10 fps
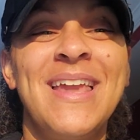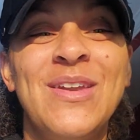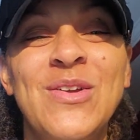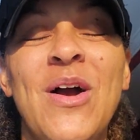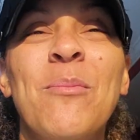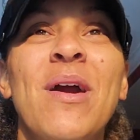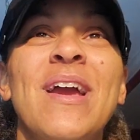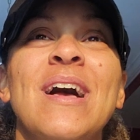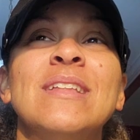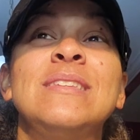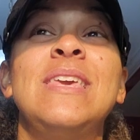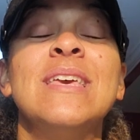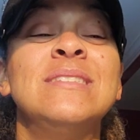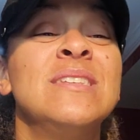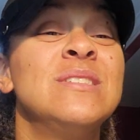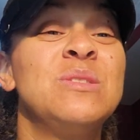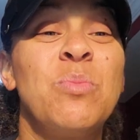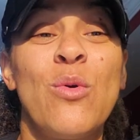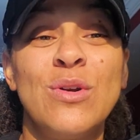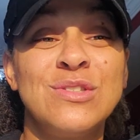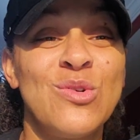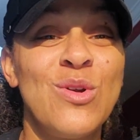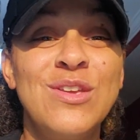I know y'all probably got kids in sports or